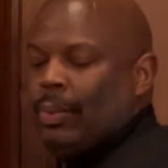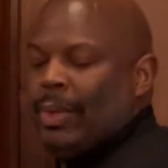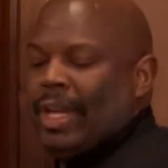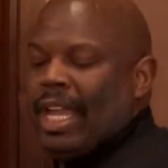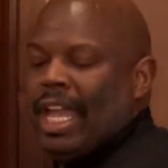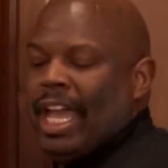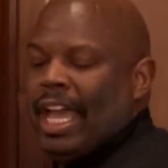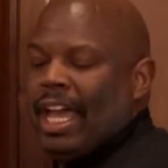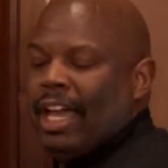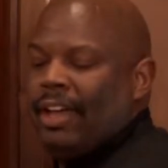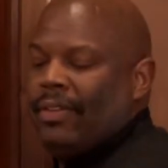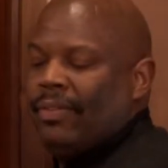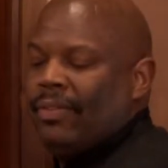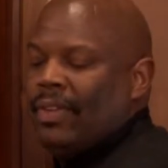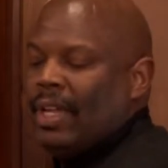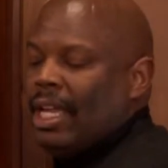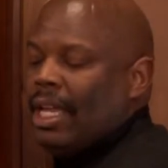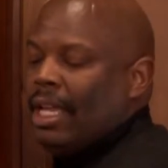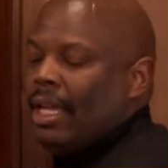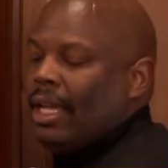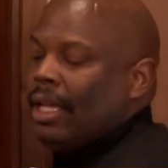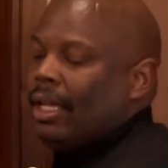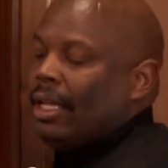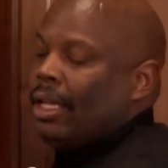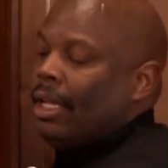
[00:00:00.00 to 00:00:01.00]
we have
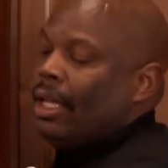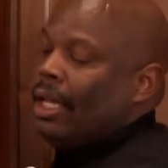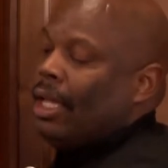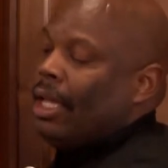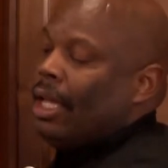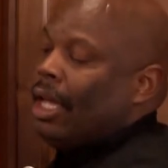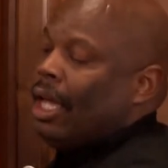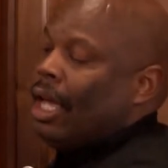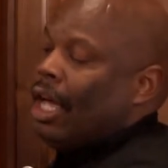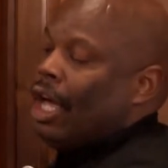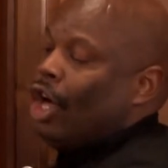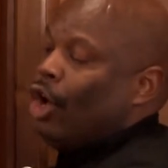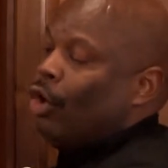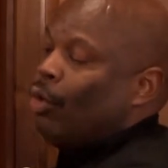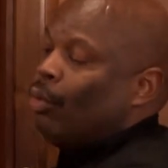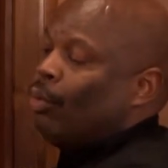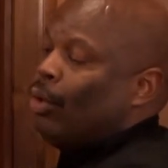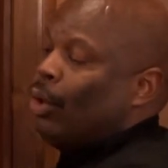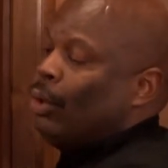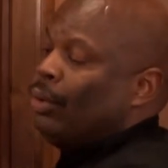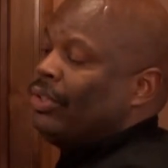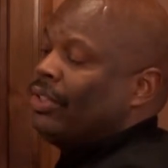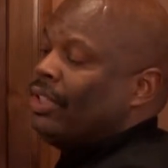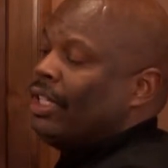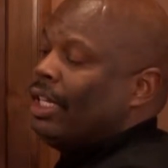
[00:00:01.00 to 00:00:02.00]
a
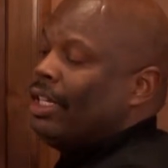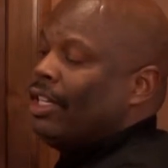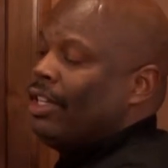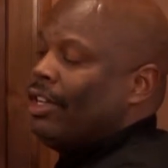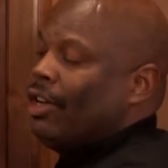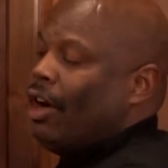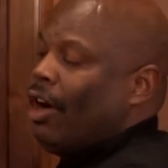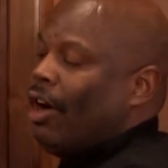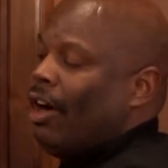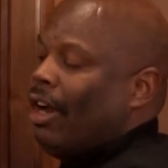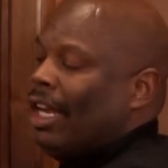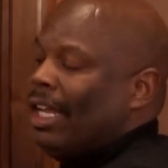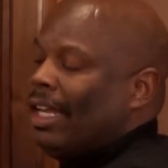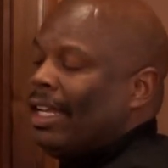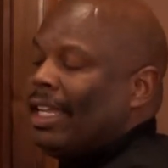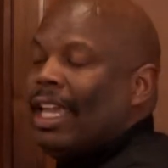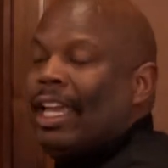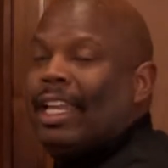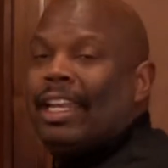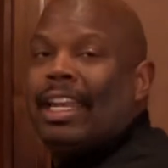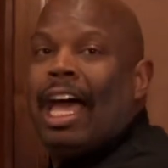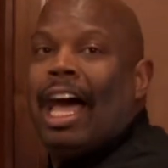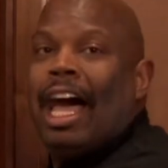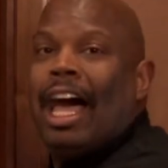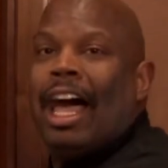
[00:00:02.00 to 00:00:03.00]
roasted garlic
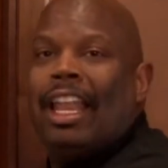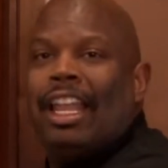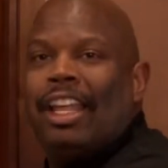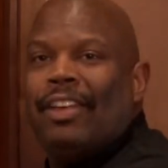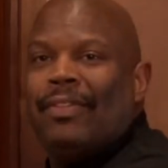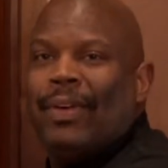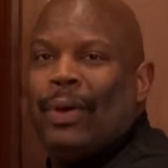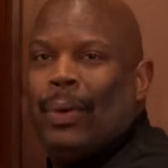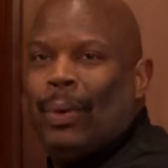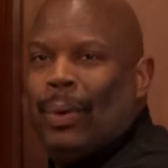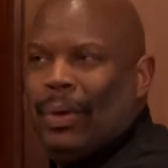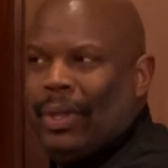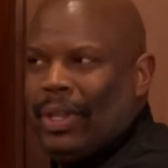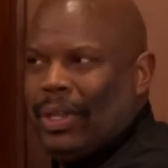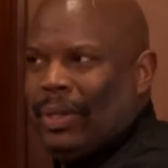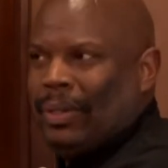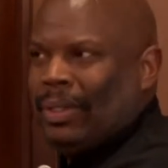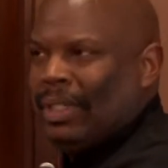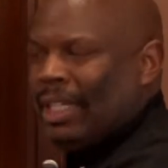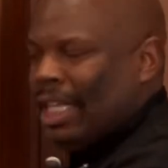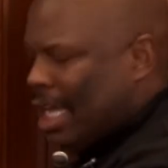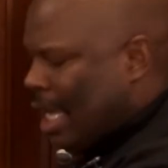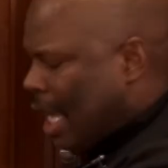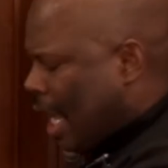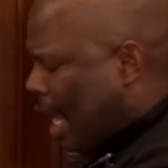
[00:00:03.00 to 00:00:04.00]
and olive oil.
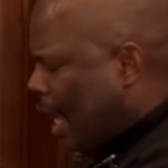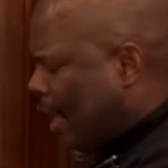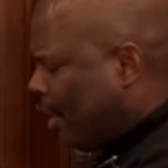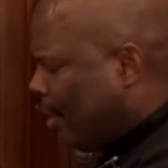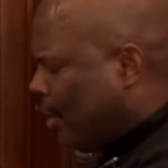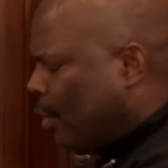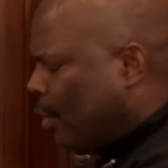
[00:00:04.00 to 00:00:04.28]
And